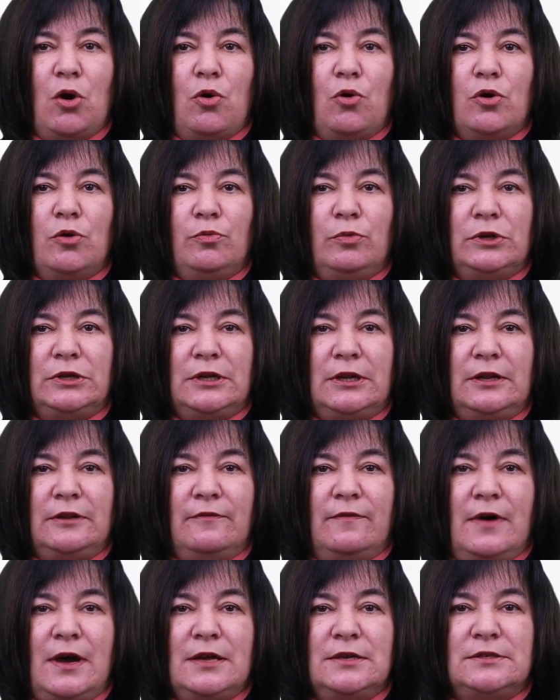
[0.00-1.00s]
hormonal,
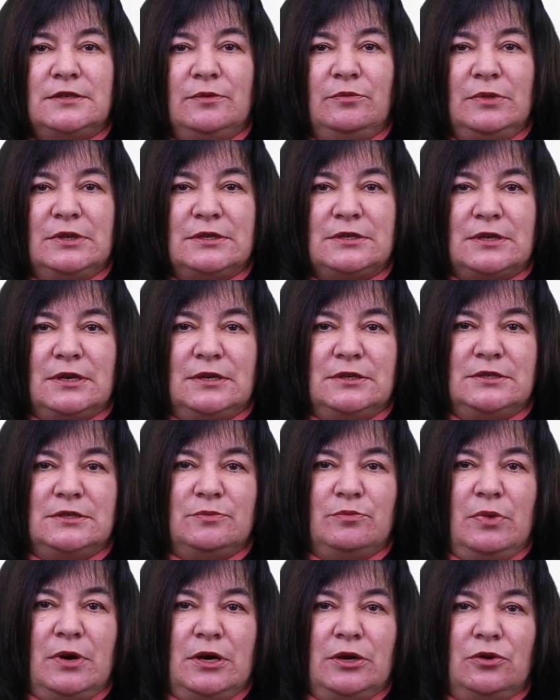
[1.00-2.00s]
vitamins,
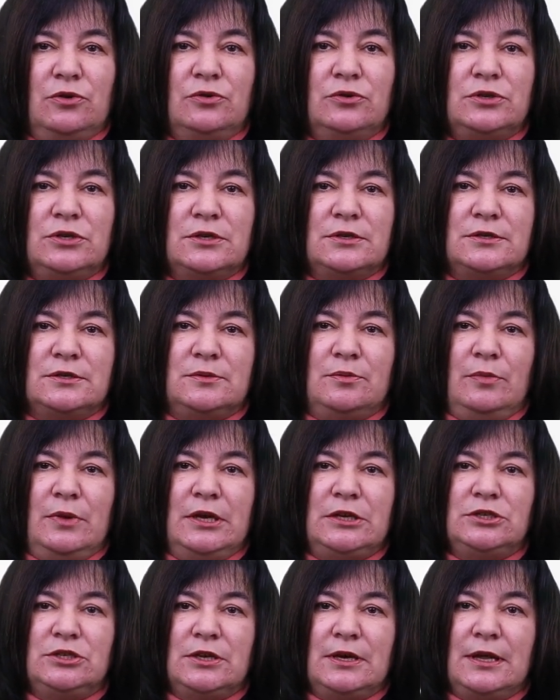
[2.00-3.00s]
antibiotics,
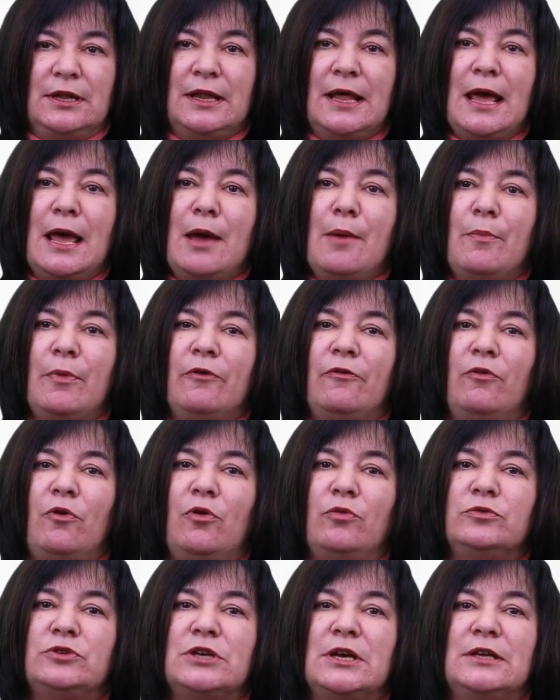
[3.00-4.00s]
medical,
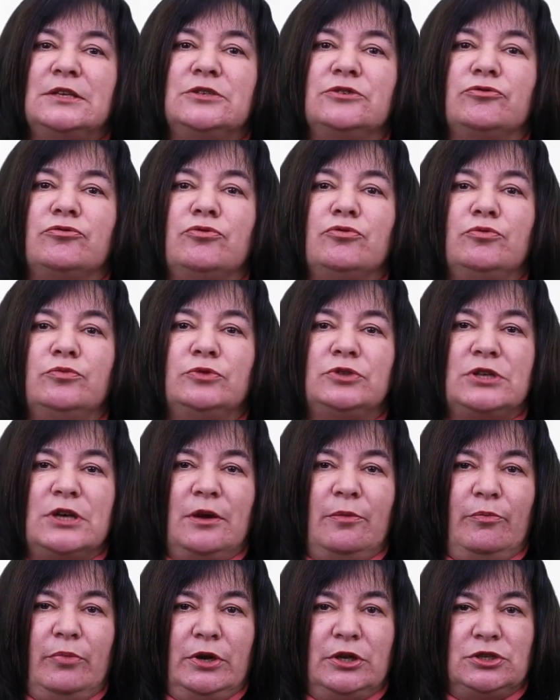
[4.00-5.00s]
performed at a room
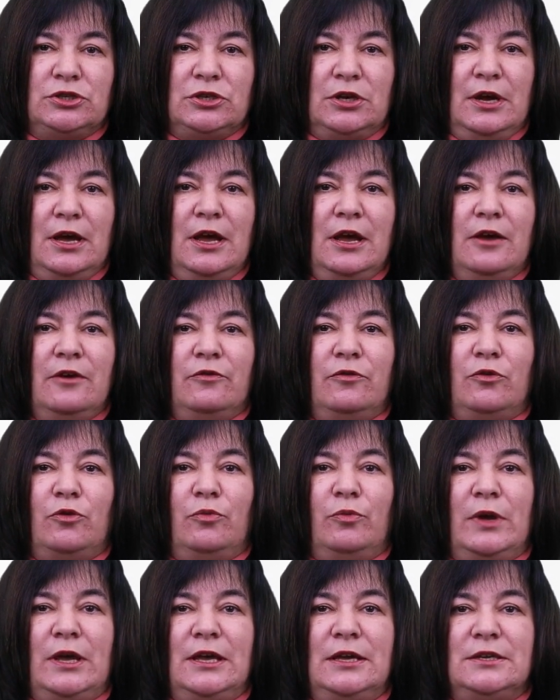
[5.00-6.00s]
temperature
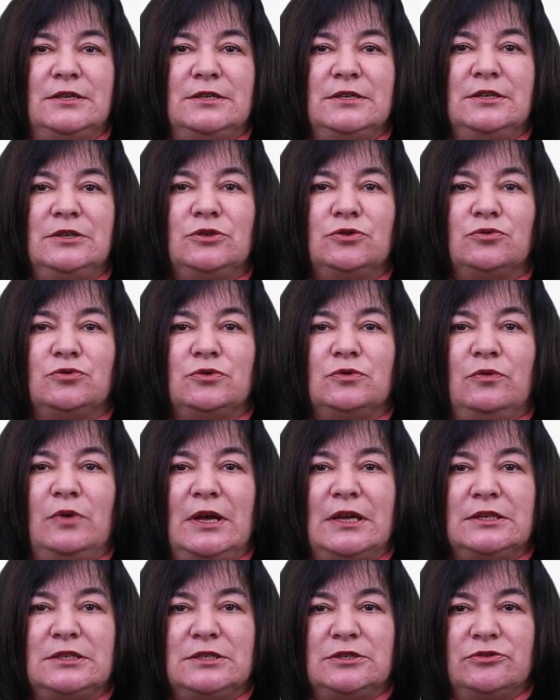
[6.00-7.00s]
from 18 to
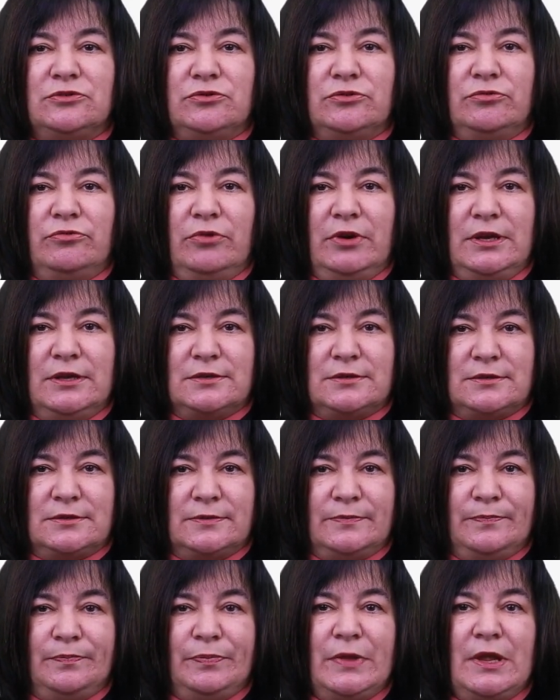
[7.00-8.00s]
20 degrees,
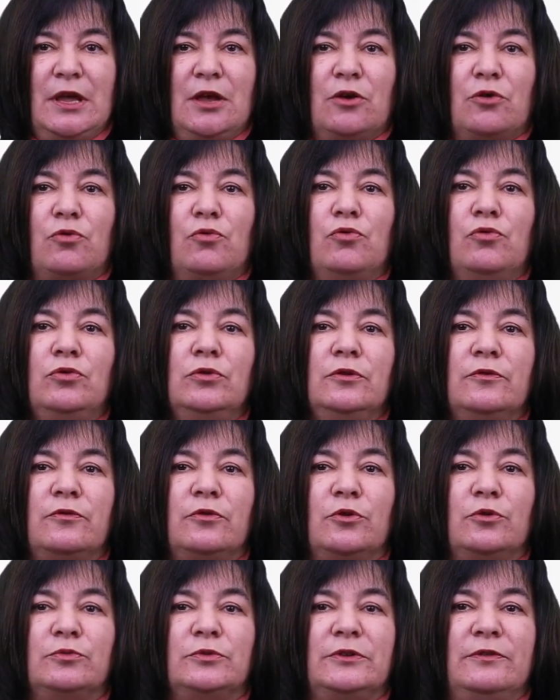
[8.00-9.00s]
cool
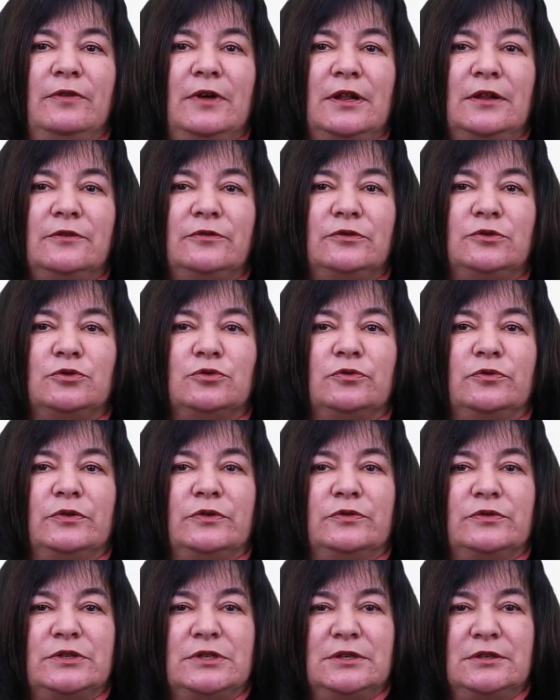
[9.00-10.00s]
from 12 to
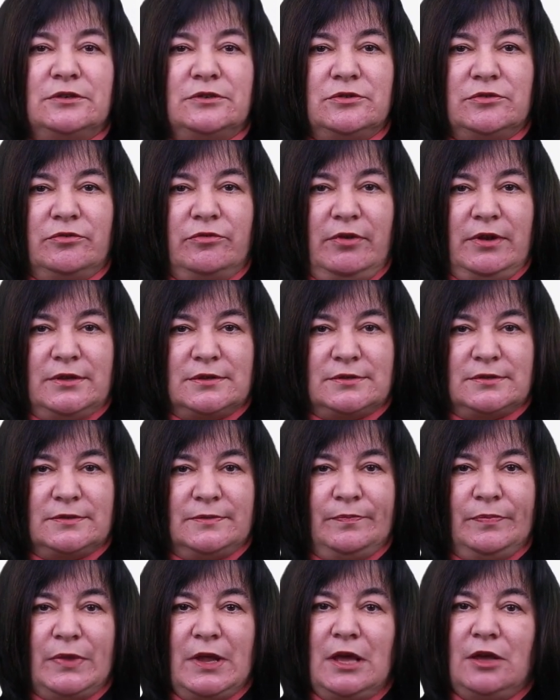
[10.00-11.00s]
15 degrees.
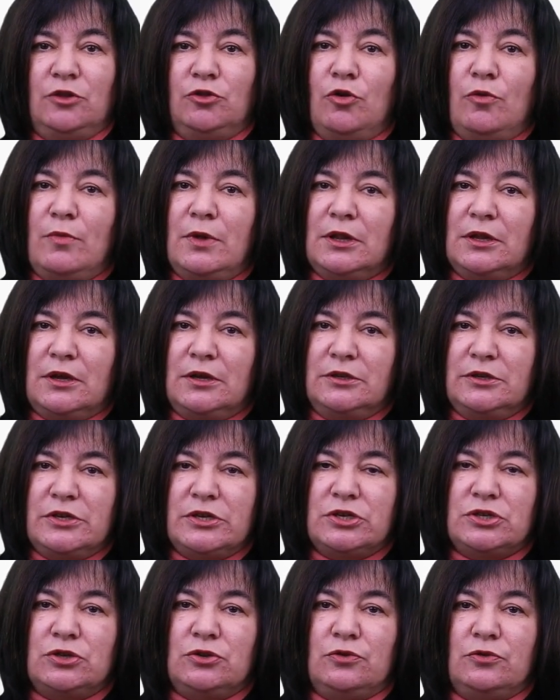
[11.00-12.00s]
Normal
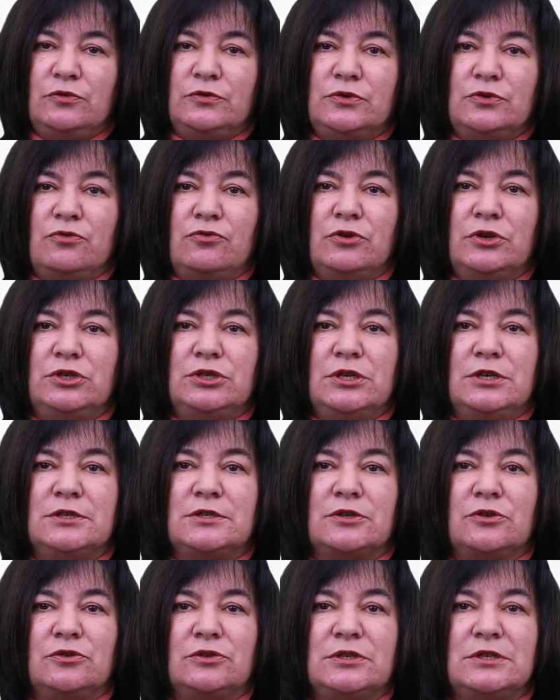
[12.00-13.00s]
condition of storage is
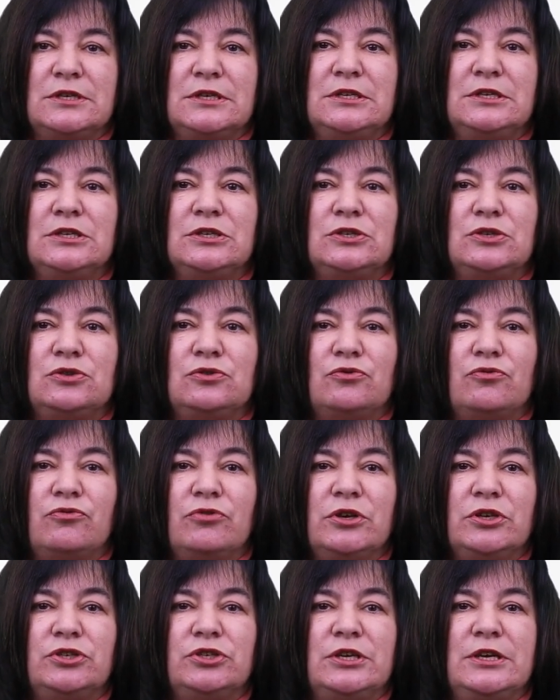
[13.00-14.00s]
considered
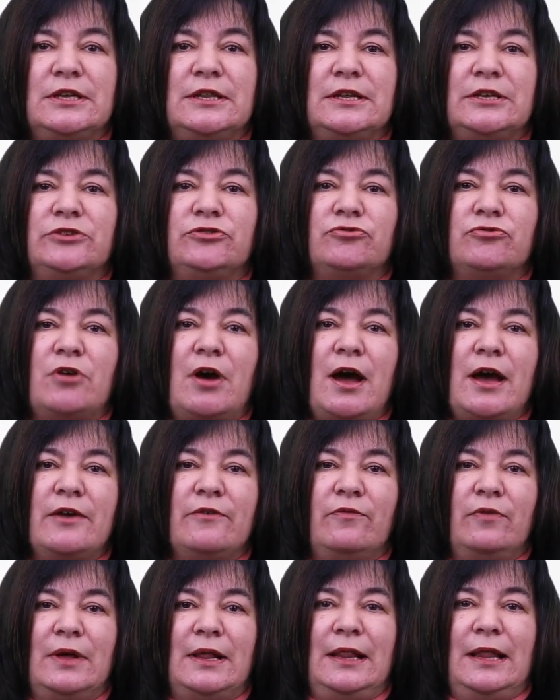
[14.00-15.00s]
storage in a dry,
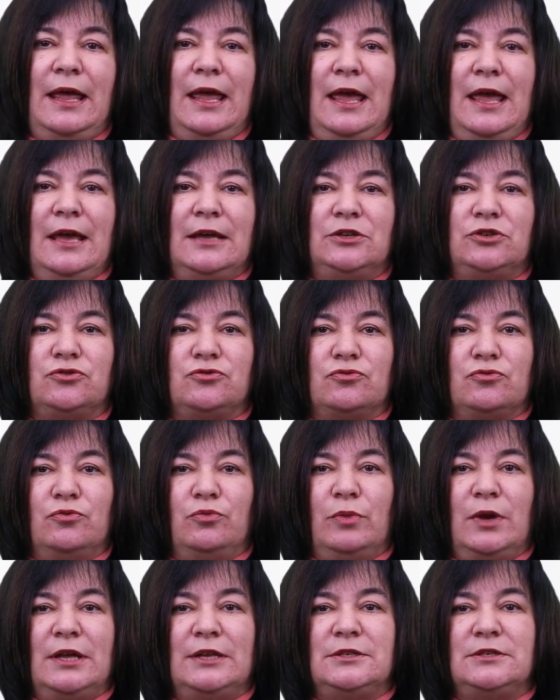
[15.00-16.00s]
well-aired
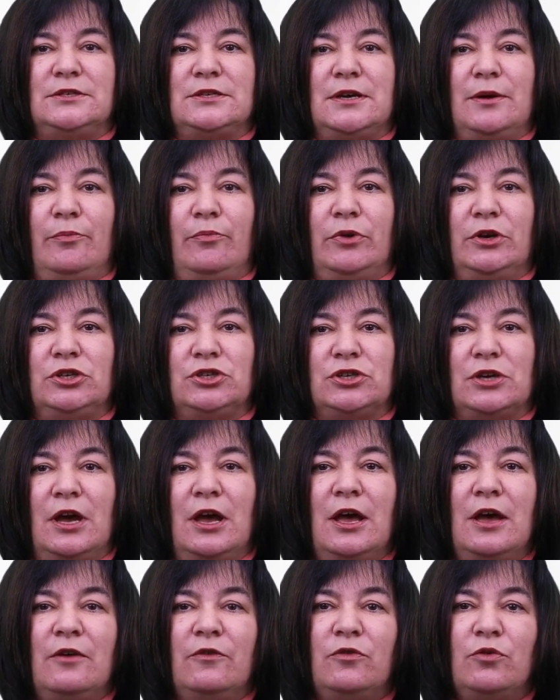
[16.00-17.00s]
room at temperature
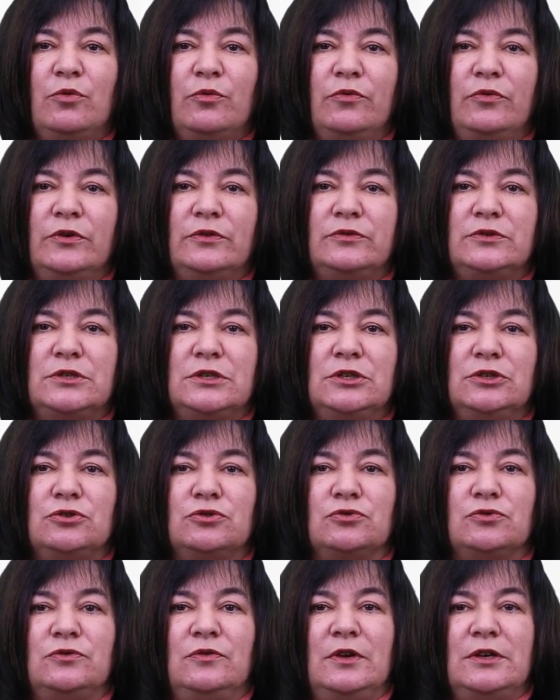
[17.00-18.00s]
from 15
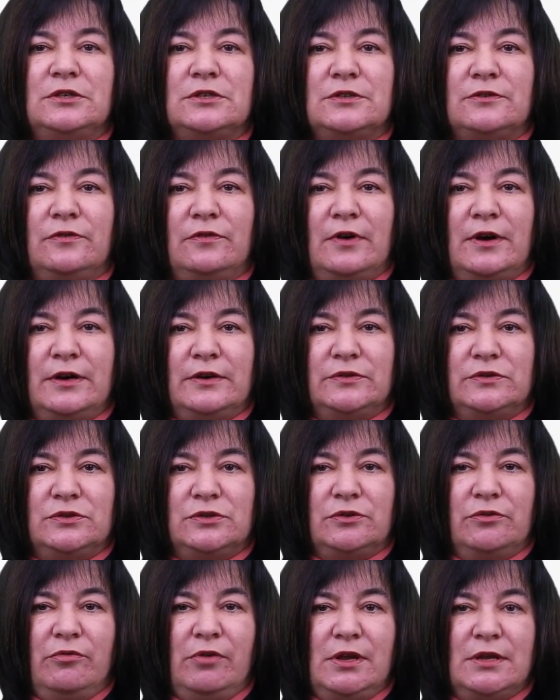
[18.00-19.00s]
to 25
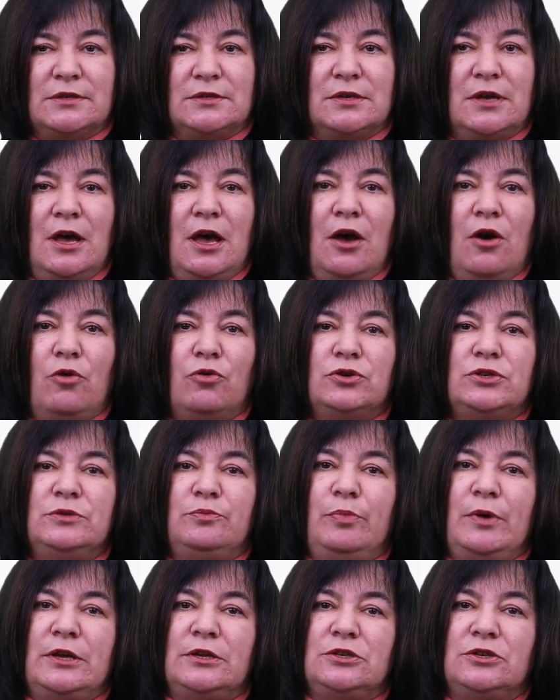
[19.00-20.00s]
degrees, or
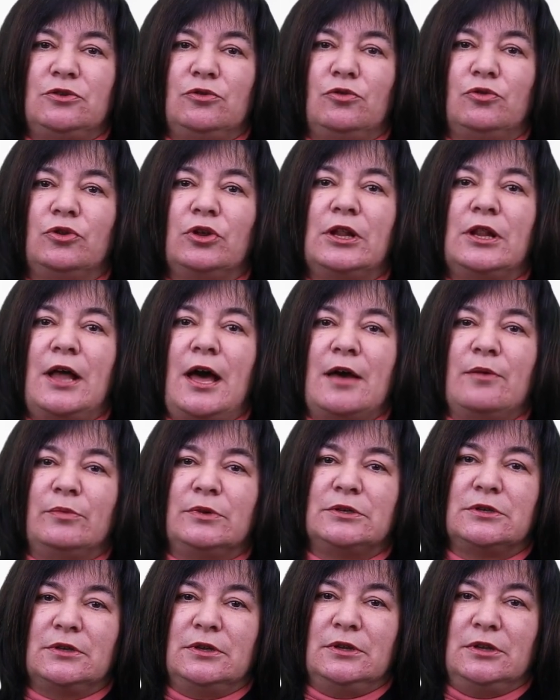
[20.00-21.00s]
depending on
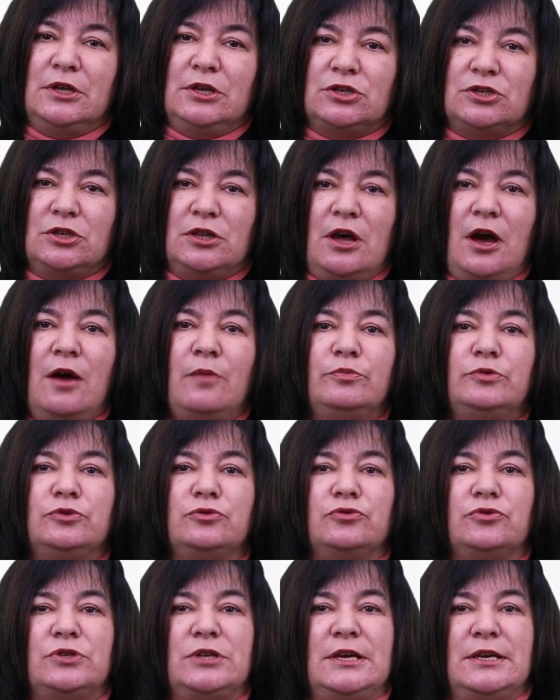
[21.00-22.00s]
climate condition up to
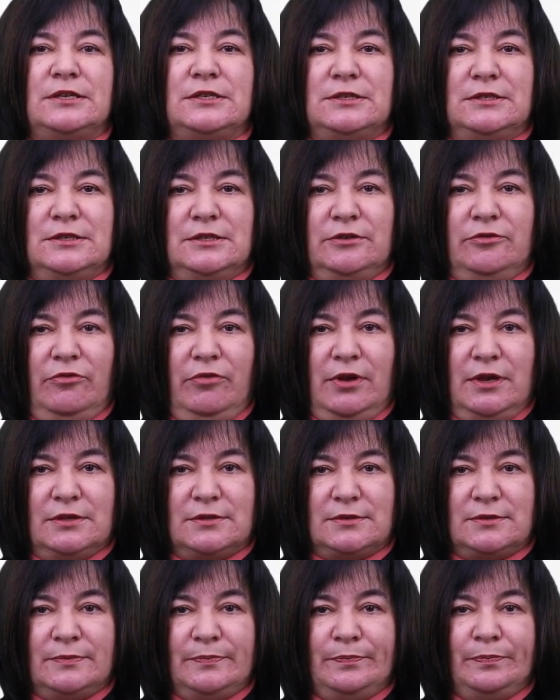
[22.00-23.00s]
30
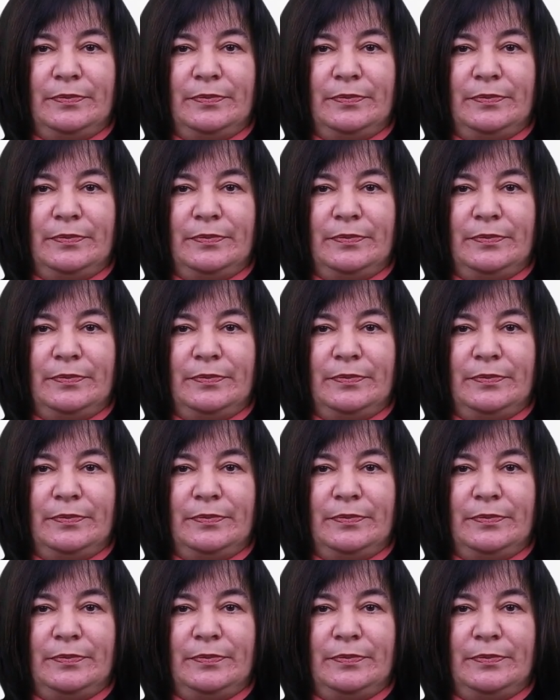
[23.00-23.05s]
degrees.